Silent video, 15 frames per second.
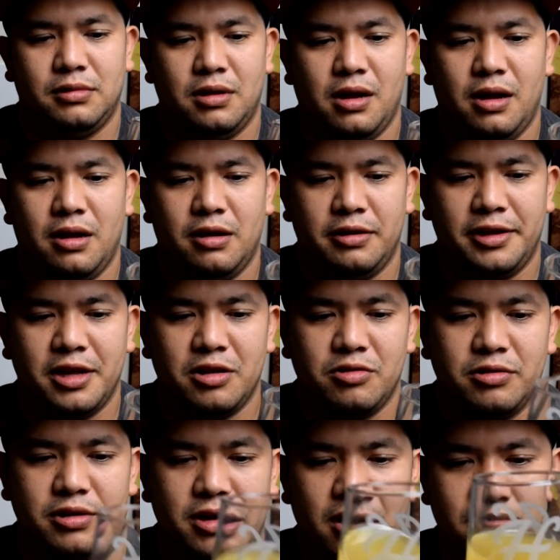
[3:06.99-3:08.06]
yellow
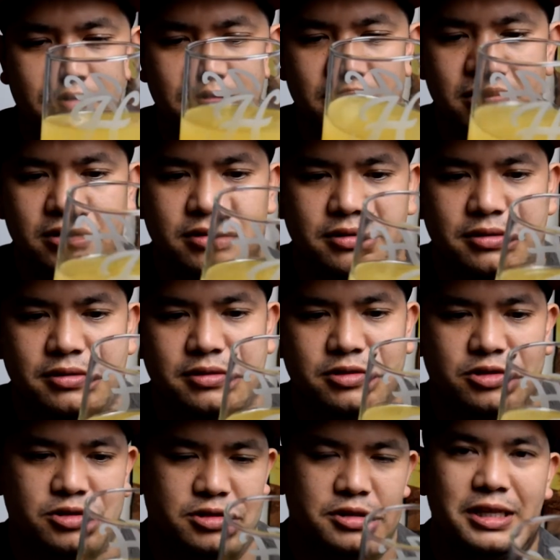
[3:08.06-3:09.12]
in color,
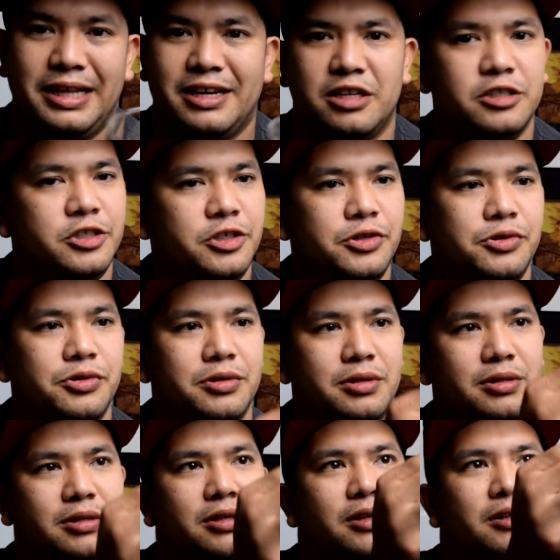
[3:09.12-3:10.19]
like a
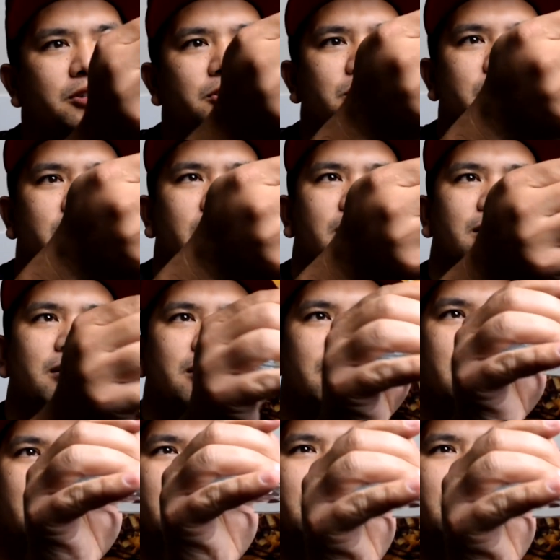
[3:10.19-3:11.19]
juice color,